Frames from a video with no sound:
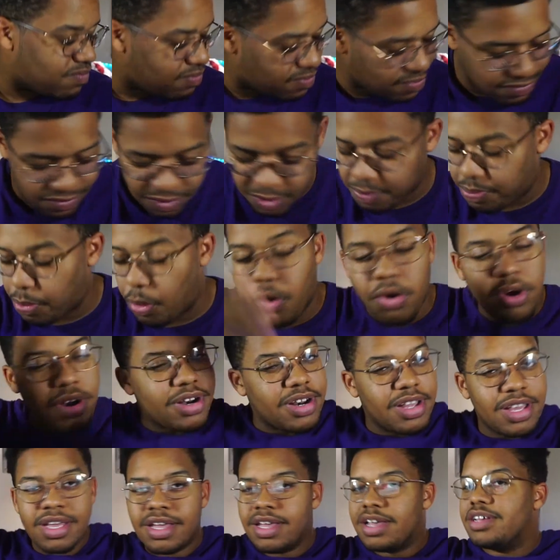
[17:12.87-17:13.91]

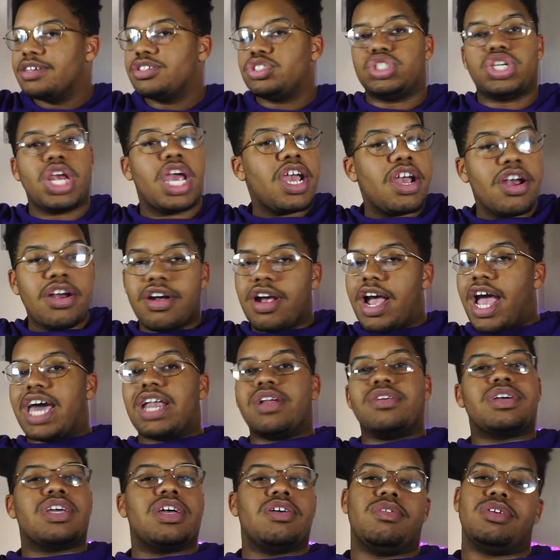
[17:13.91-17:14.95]
report, share. I
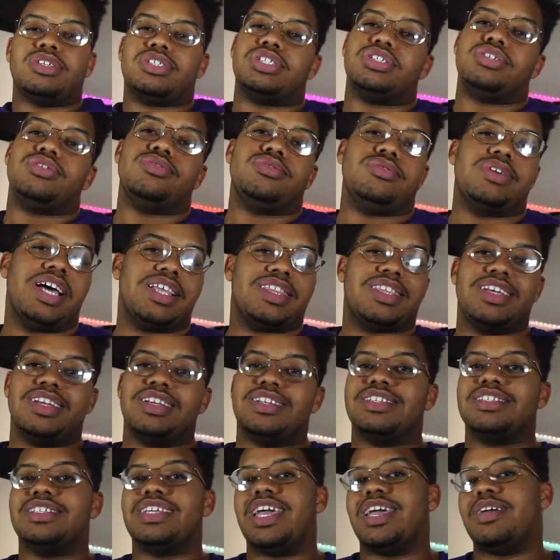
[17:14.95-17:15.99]
don't care what you do at the end of
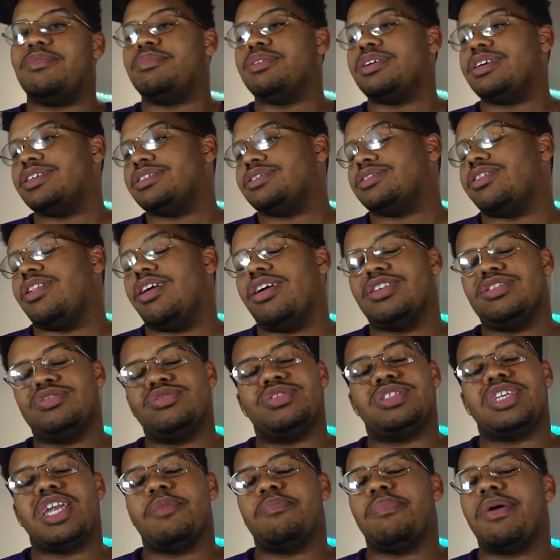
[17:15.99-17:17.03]
the day, because as long as you
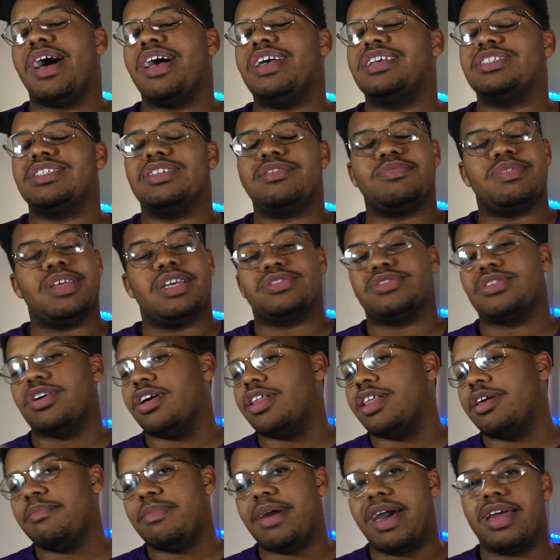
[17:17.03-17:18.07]
stay positive, that's all
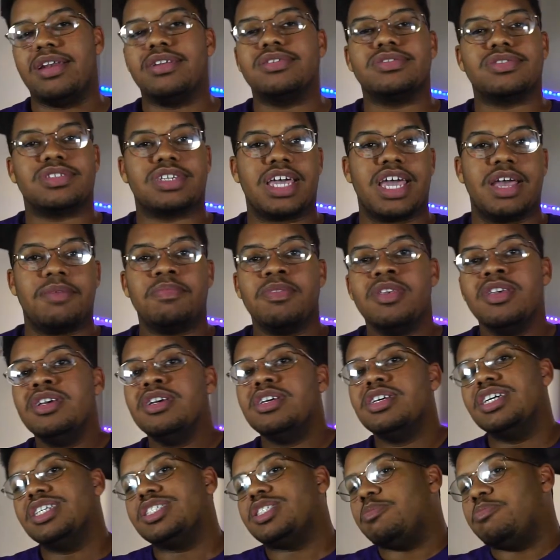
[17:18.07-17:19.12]
that matters, okay?
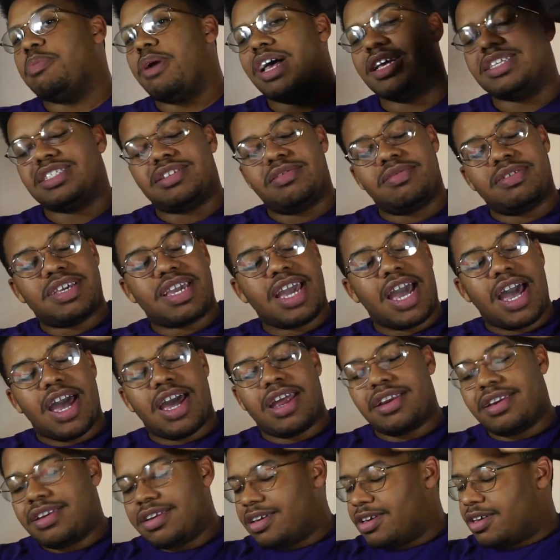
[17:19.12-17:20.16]
This is the Positivity
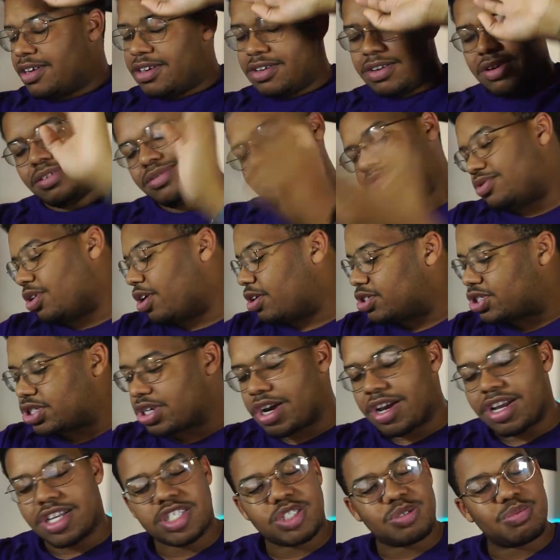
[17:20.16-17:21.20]
God,
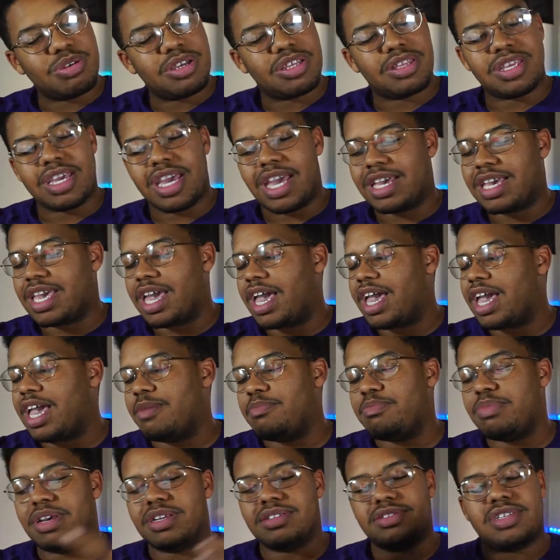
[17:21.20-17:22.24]
Darshaun Smith,
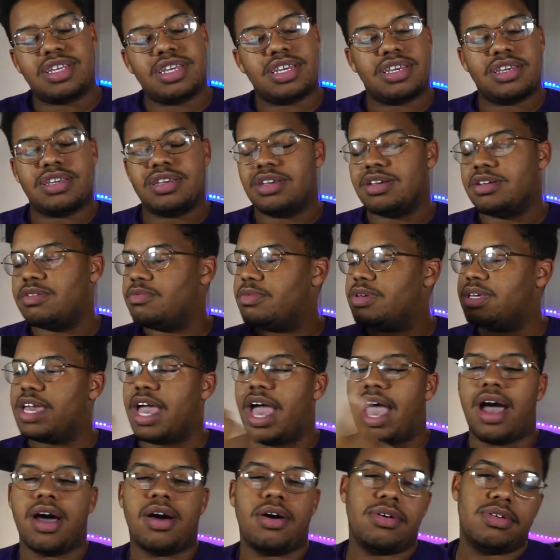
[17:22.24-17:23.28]
a.k.a. Big D. We
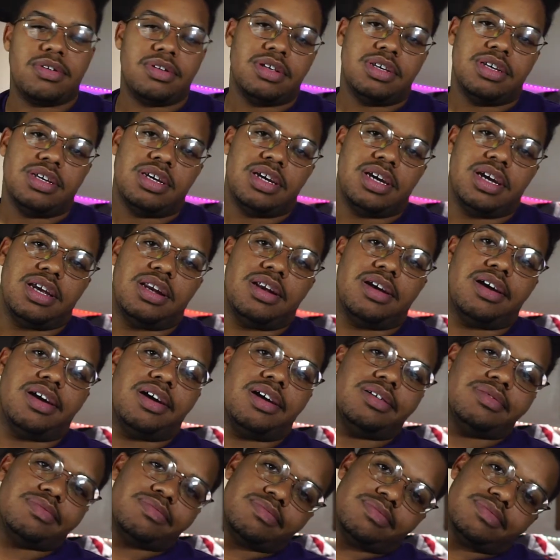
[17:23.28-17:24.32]
out, and
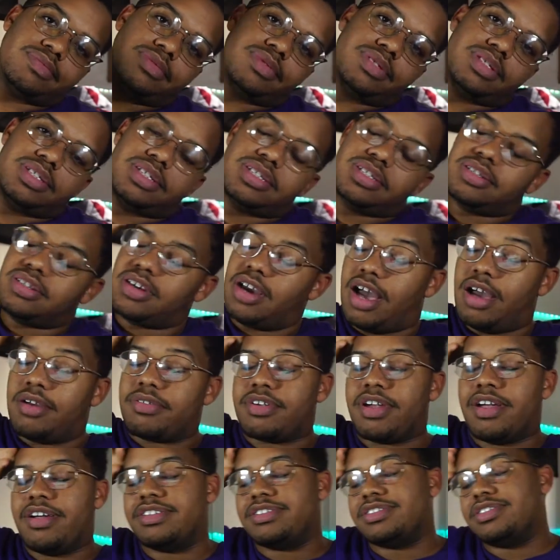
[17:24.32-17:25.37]
y'all have a
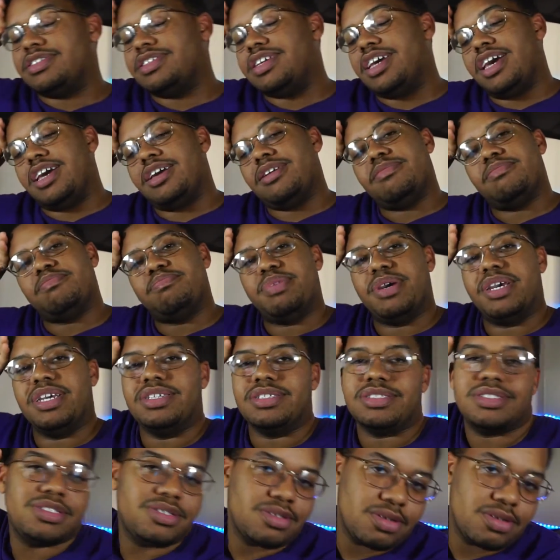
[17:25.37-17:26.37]
great rest of your day. Peace.